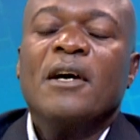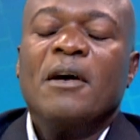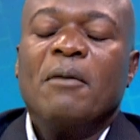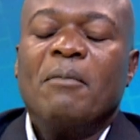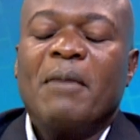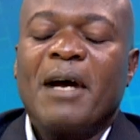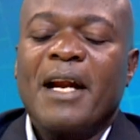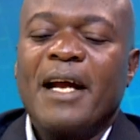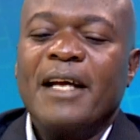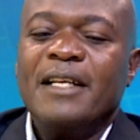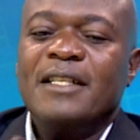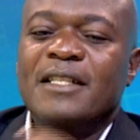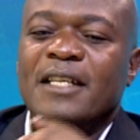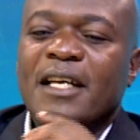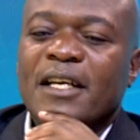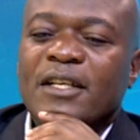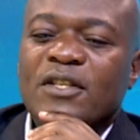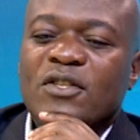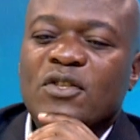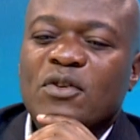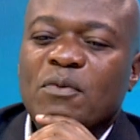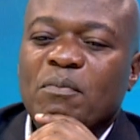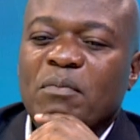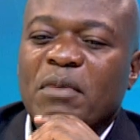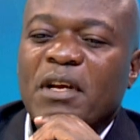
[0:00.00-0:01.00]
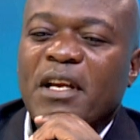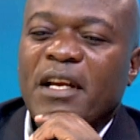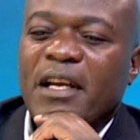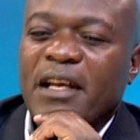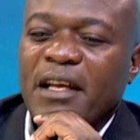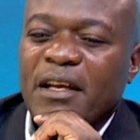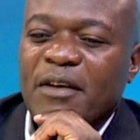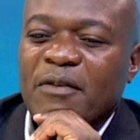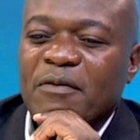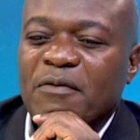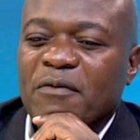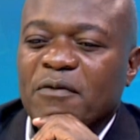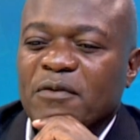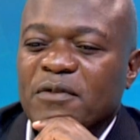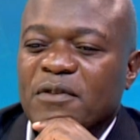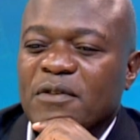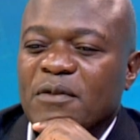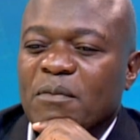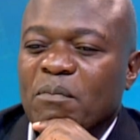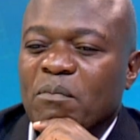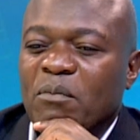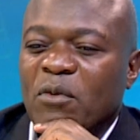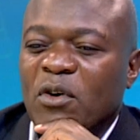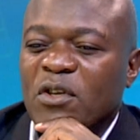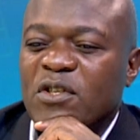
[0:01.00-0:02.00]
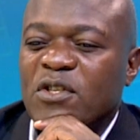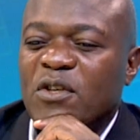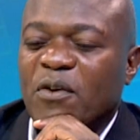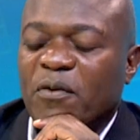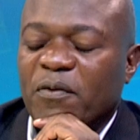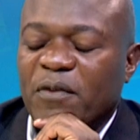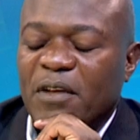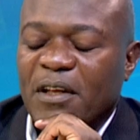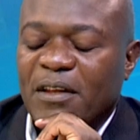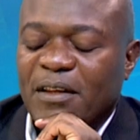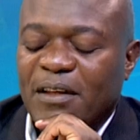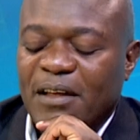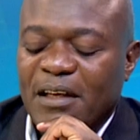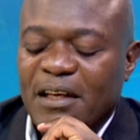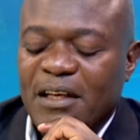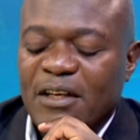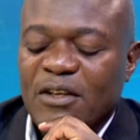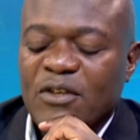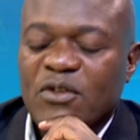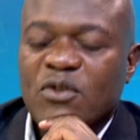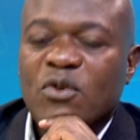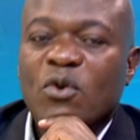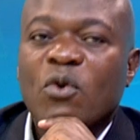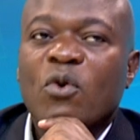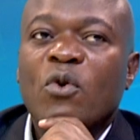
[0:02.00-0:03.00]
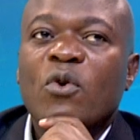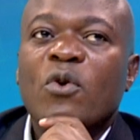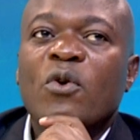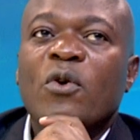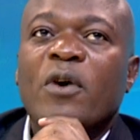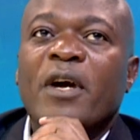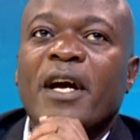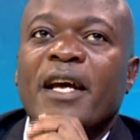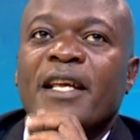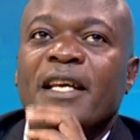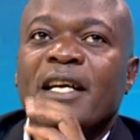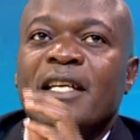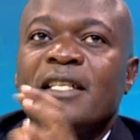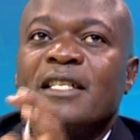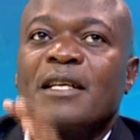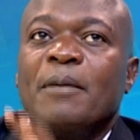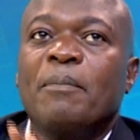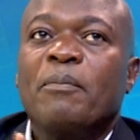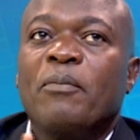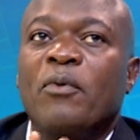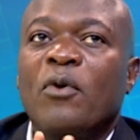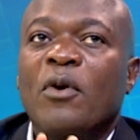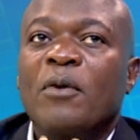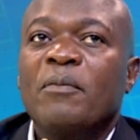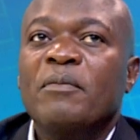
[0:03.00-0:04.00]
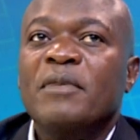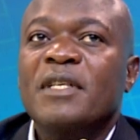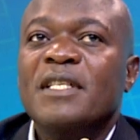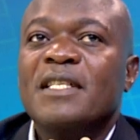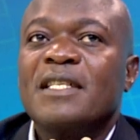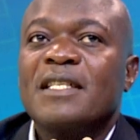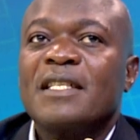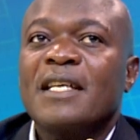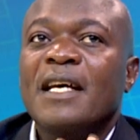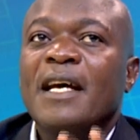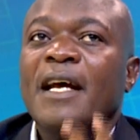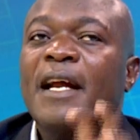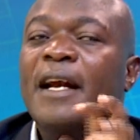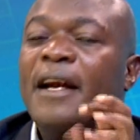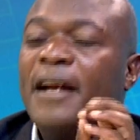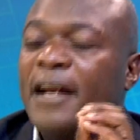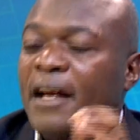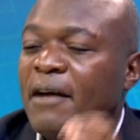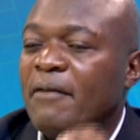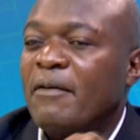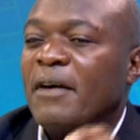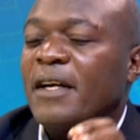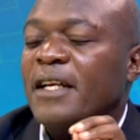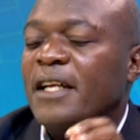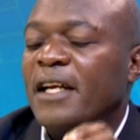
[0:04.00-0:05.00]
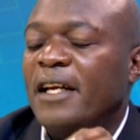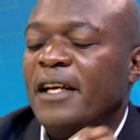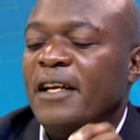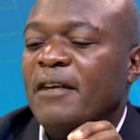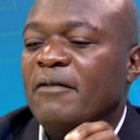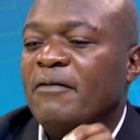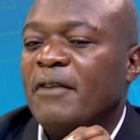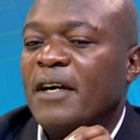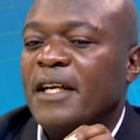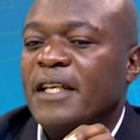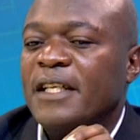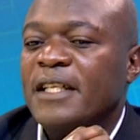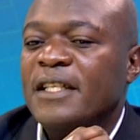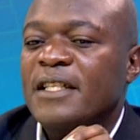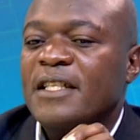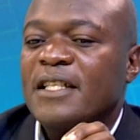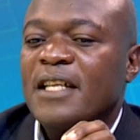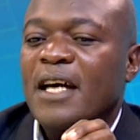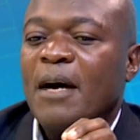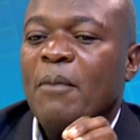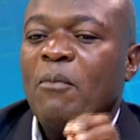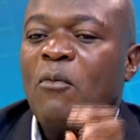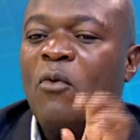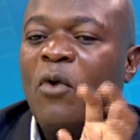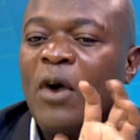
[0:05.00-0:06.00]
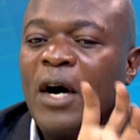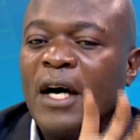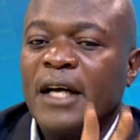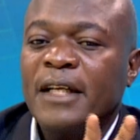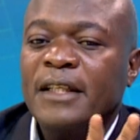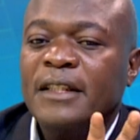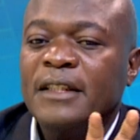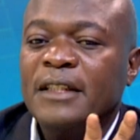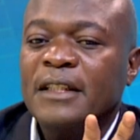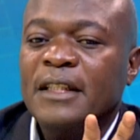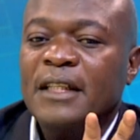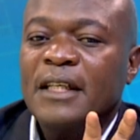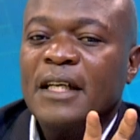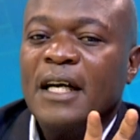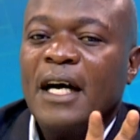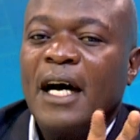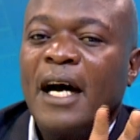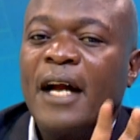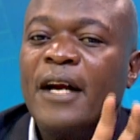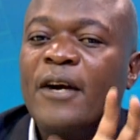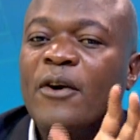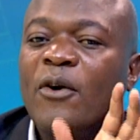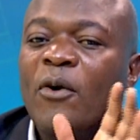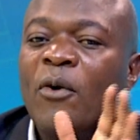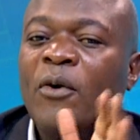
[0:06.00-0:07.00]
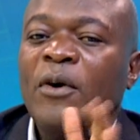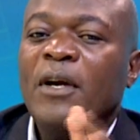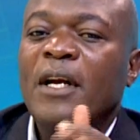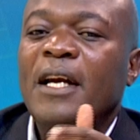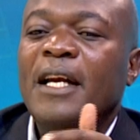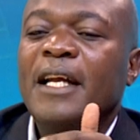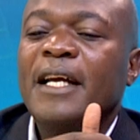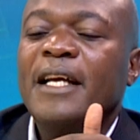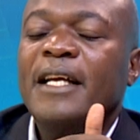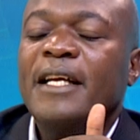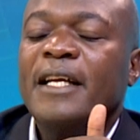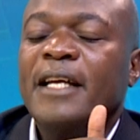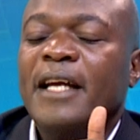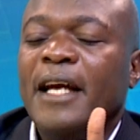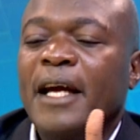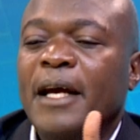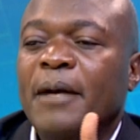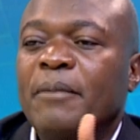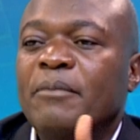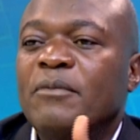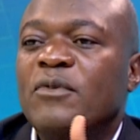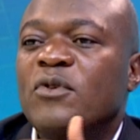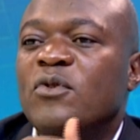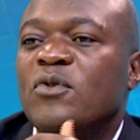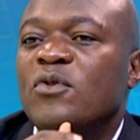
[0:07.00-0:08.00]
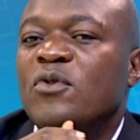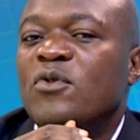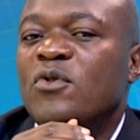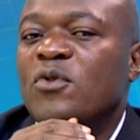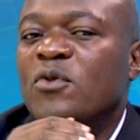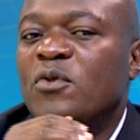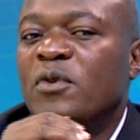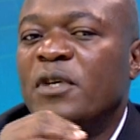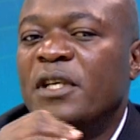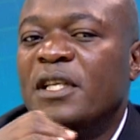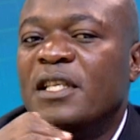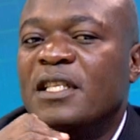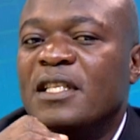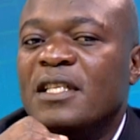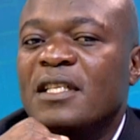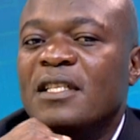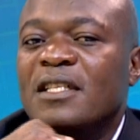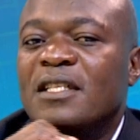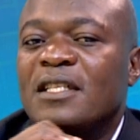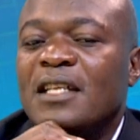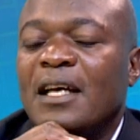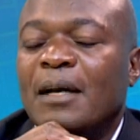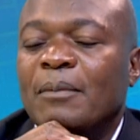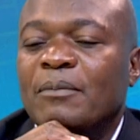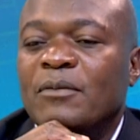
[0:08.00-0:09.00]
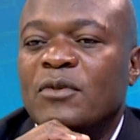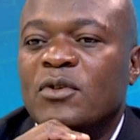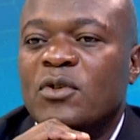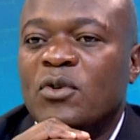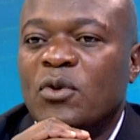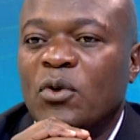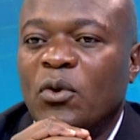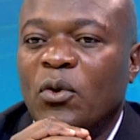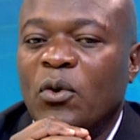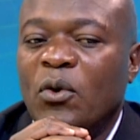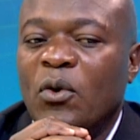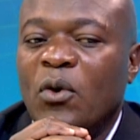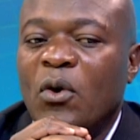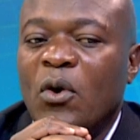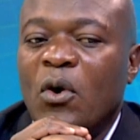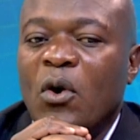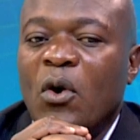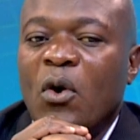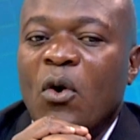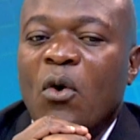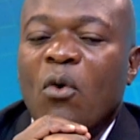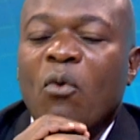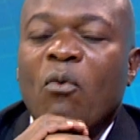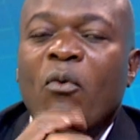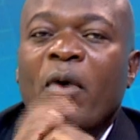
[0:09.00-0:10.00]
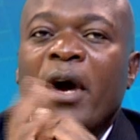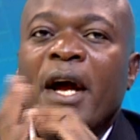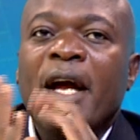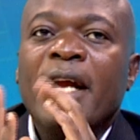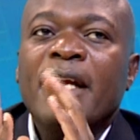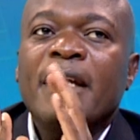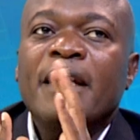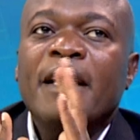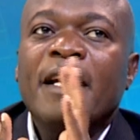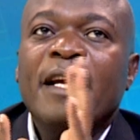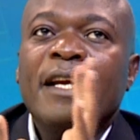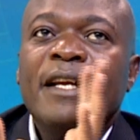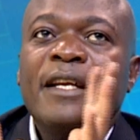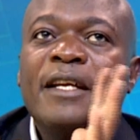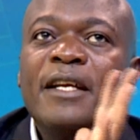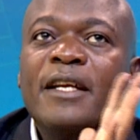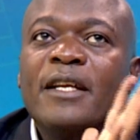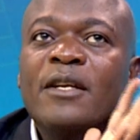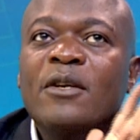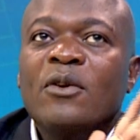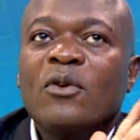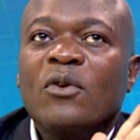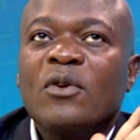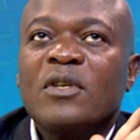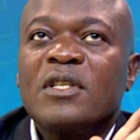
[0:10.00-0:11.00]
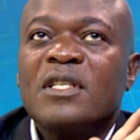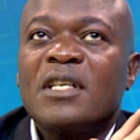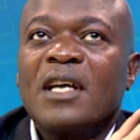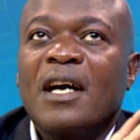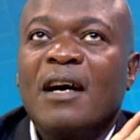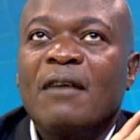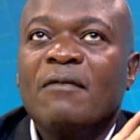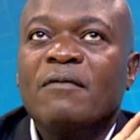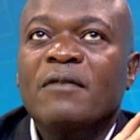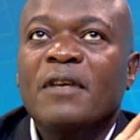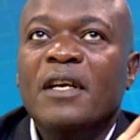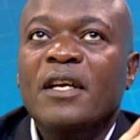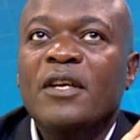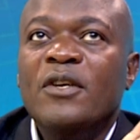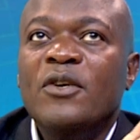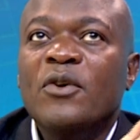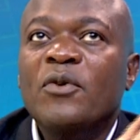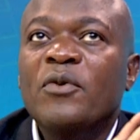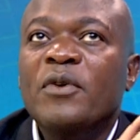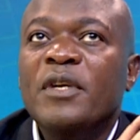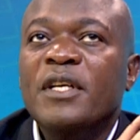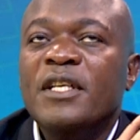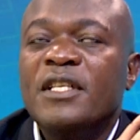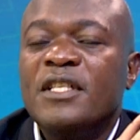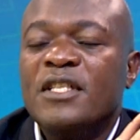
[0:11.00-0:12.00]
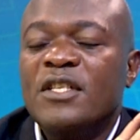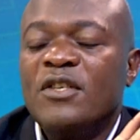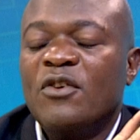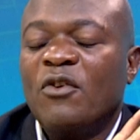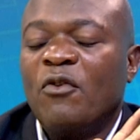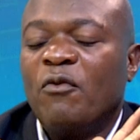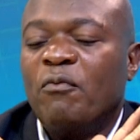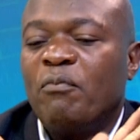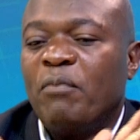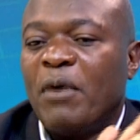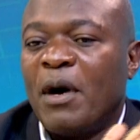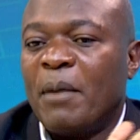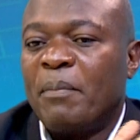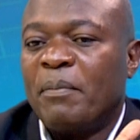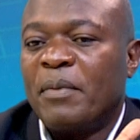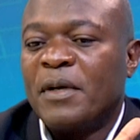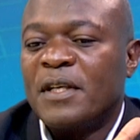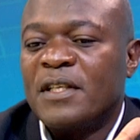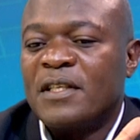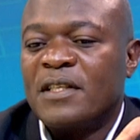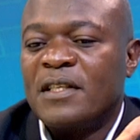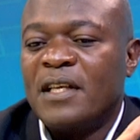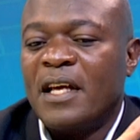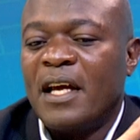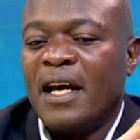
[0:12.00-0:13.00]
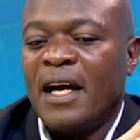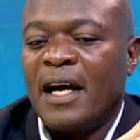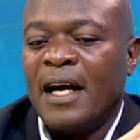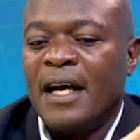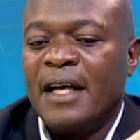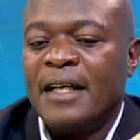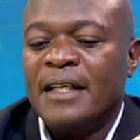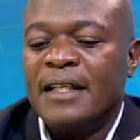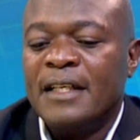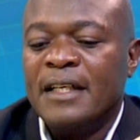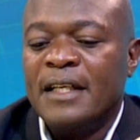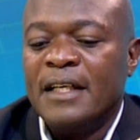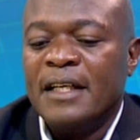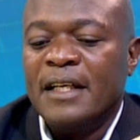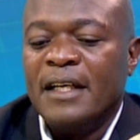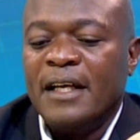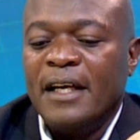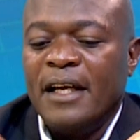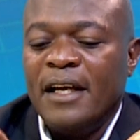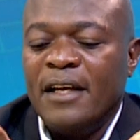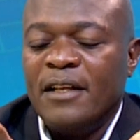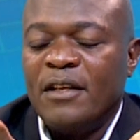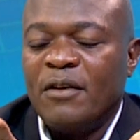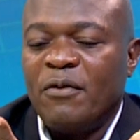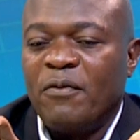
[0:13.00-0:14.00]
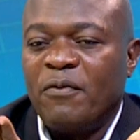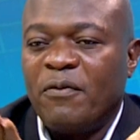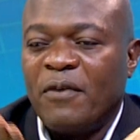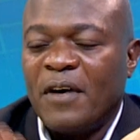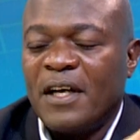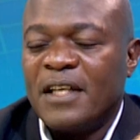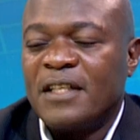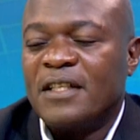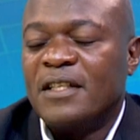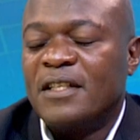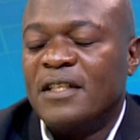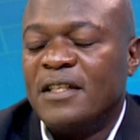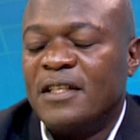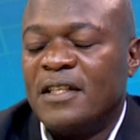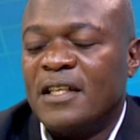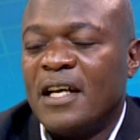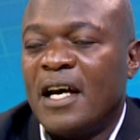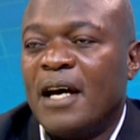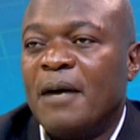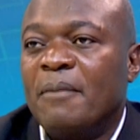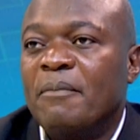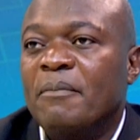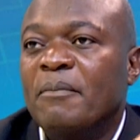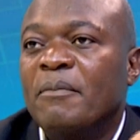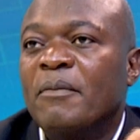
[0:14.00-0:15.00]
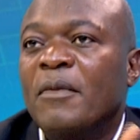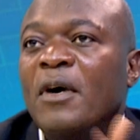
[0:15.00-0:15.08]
But I tend to believe most of the things Uhuru Kenyatta promised never delivered in term 1, and only came to do it in term 2 when he did not have the unity of purpose they had in the first term.